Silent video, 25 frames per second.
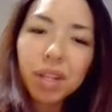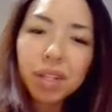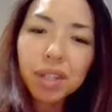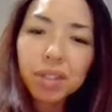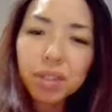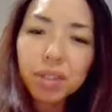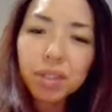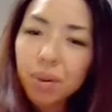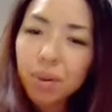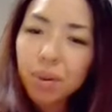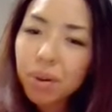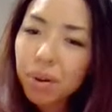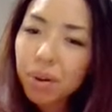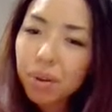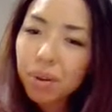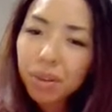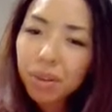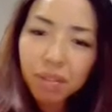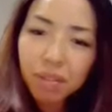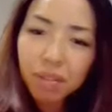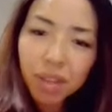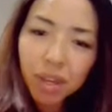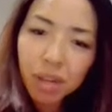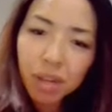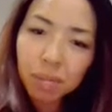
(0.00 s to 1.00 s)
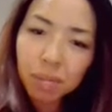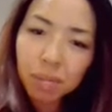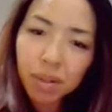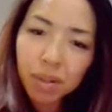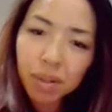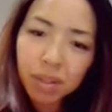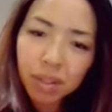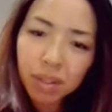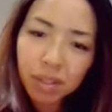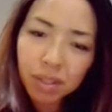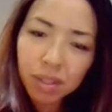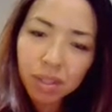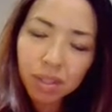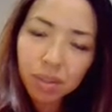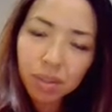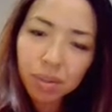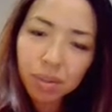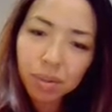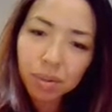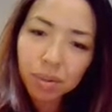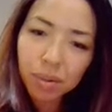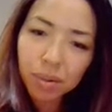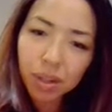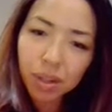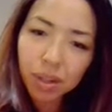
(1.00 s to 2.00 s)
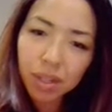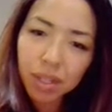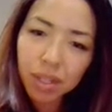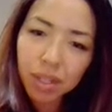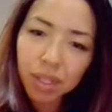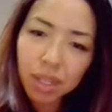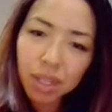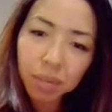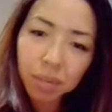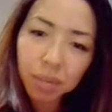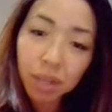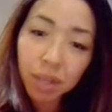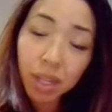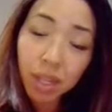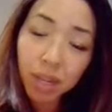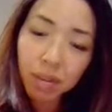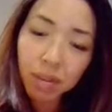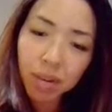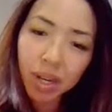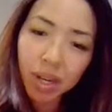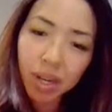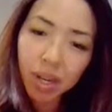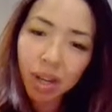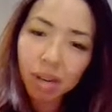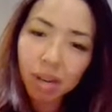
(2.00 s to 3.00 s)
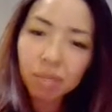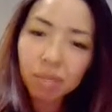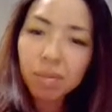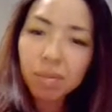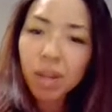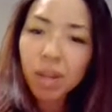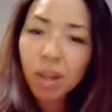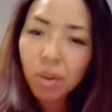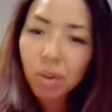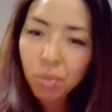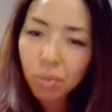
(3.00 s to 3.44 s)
So all of the numbers on this whole, on this number line right now,